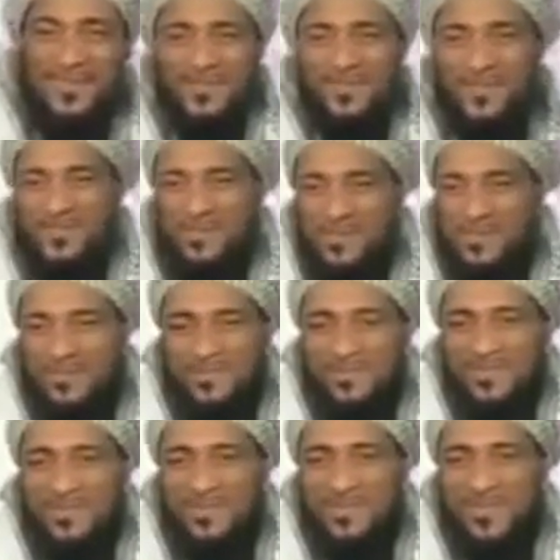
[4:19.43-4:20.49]

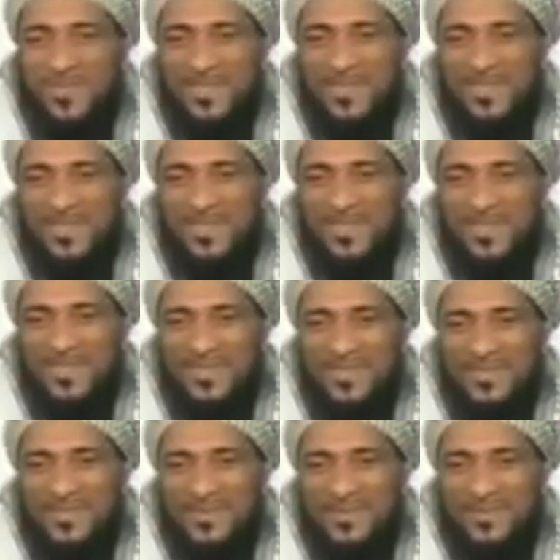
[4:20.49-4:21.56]

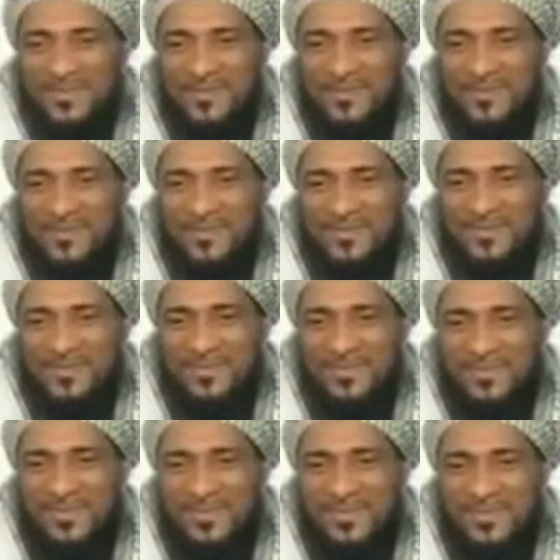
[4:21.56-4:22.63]

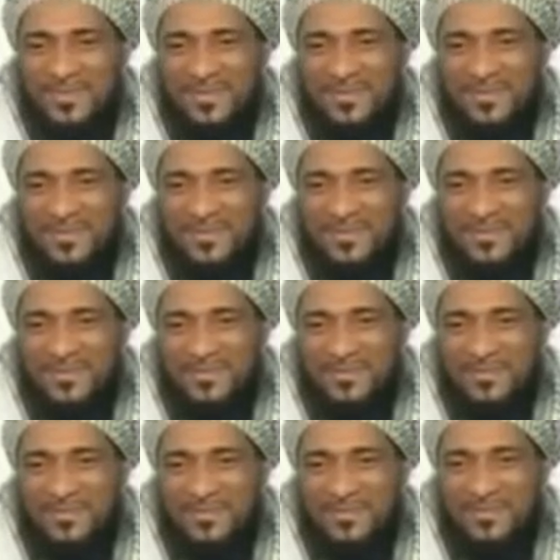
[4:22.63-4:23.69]
The person shown says nothing.